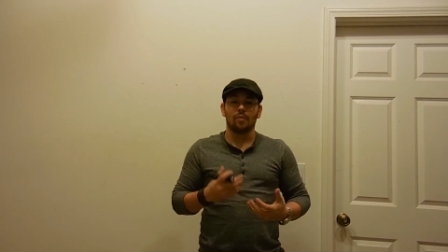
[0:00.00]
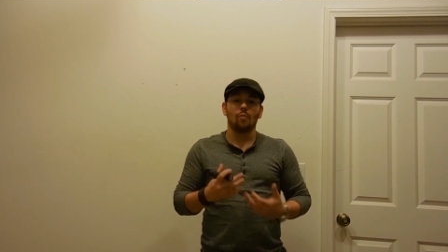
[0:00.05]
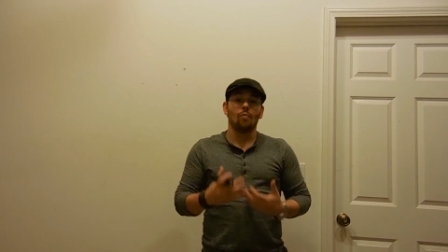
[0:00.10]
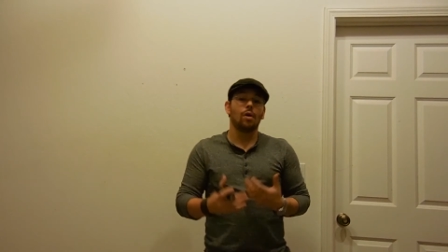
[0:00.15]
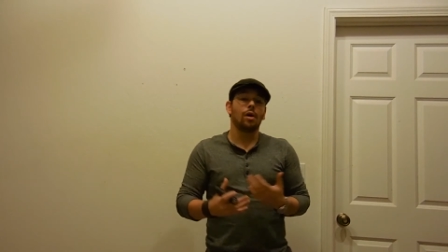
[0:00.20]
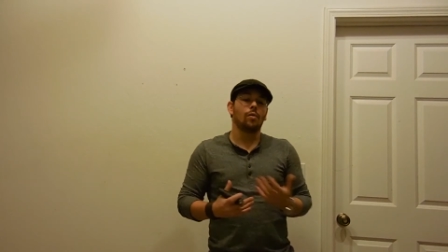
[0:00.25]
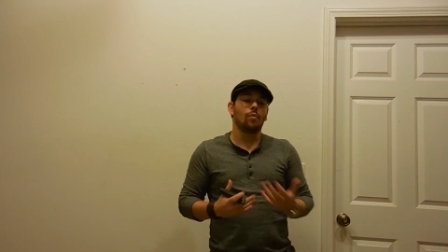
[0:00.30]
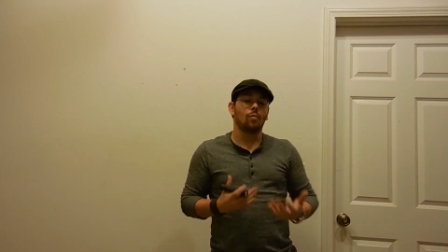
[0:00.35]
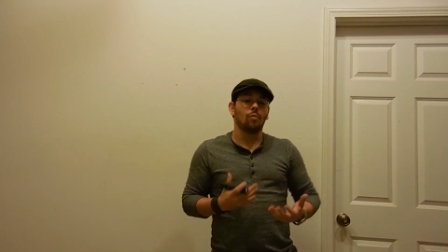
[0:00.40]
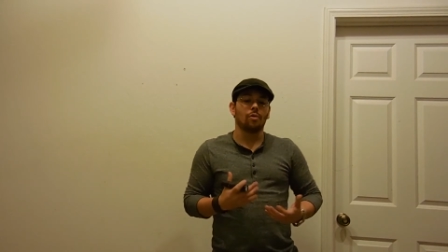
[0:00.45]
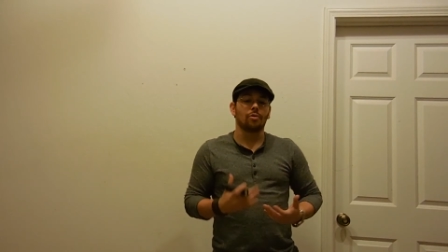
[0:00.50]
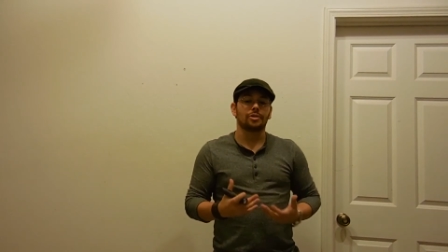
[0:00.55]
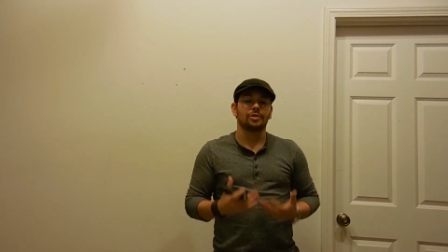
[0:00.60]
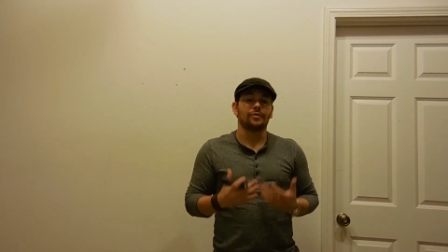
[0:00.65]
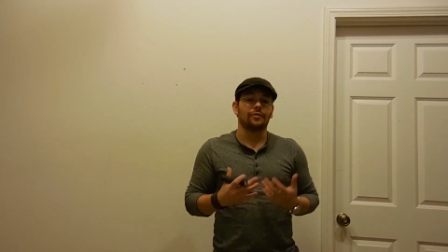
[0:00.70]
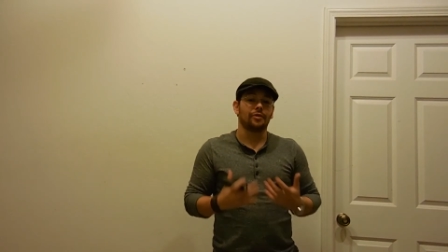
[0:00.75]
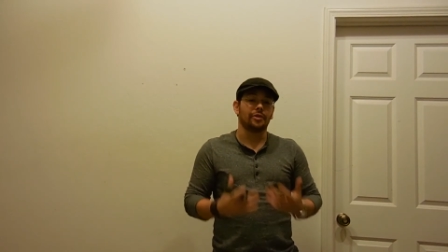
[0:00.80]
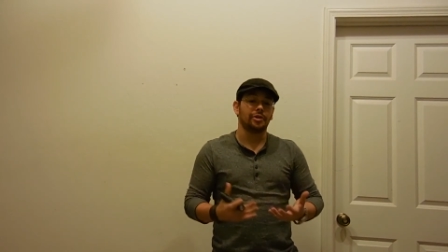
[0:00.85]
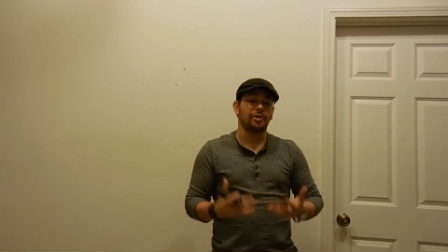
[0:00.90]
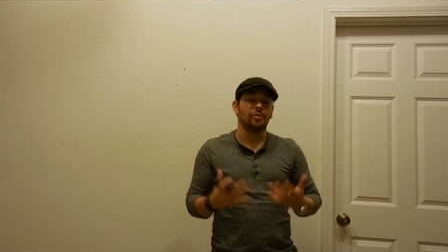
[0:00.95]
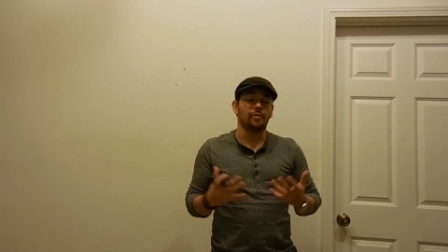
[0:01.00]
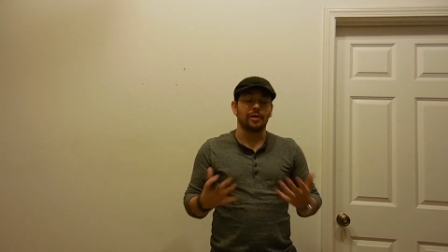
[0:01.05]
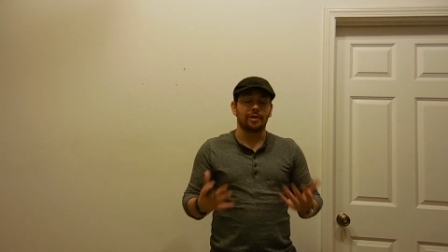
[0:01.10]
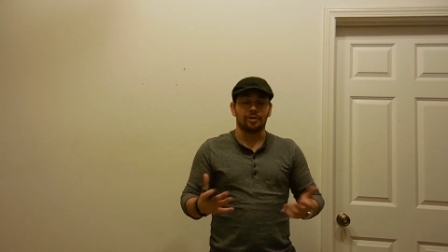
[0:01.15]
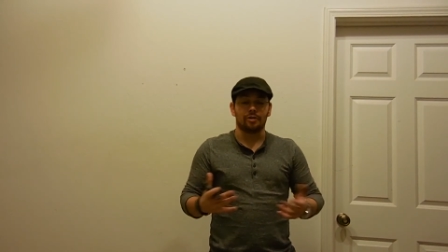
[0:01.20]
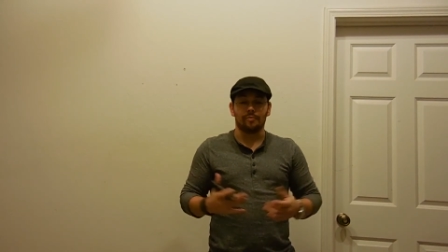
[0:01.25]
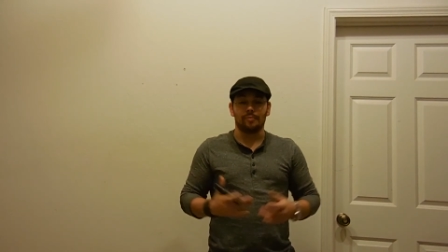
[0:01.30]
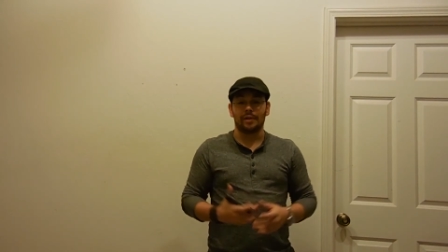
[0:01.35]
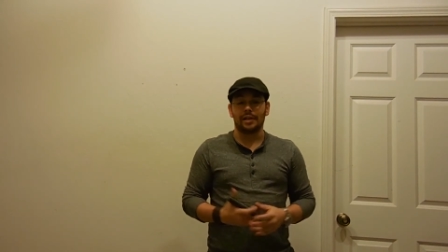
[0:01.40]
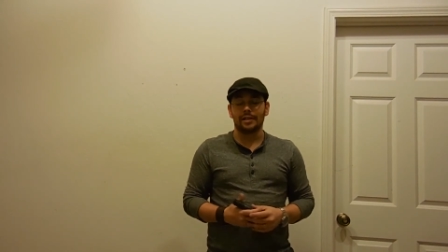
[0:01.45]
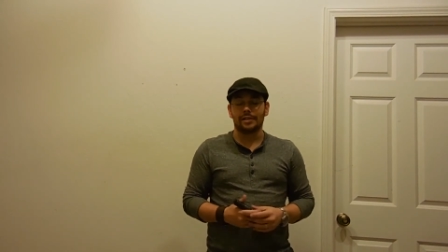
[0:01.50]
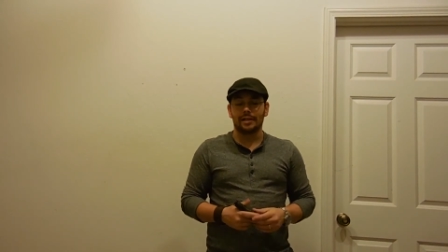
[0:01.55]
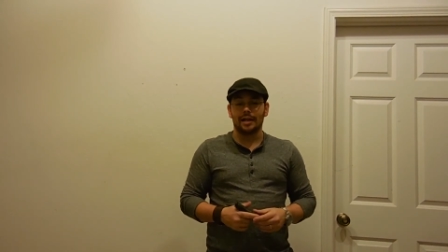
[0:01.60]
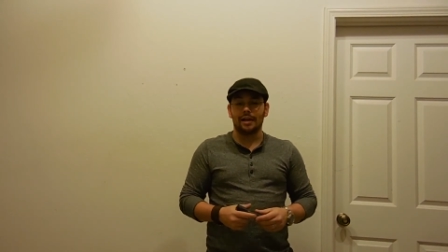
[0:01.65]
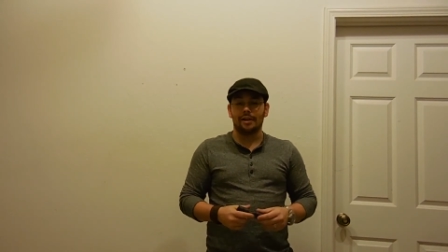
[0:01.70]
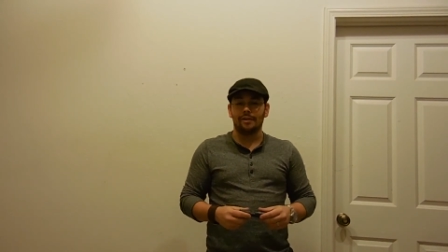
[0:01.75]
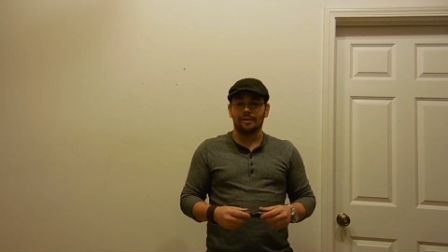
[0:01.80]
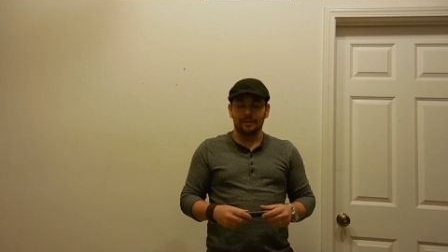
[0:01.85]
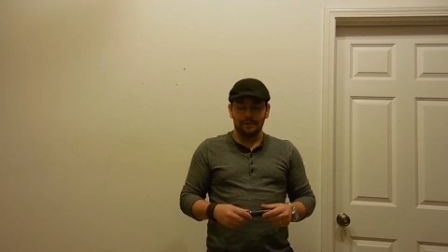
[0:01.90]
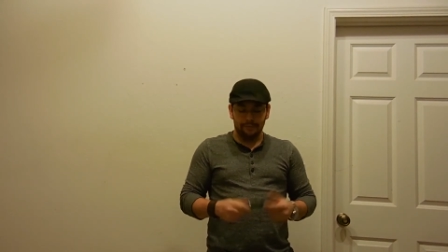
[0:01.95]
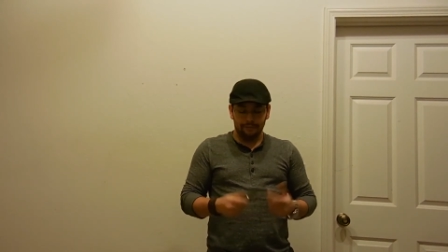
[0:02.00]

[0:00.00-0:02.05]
what works for you and your playstyle.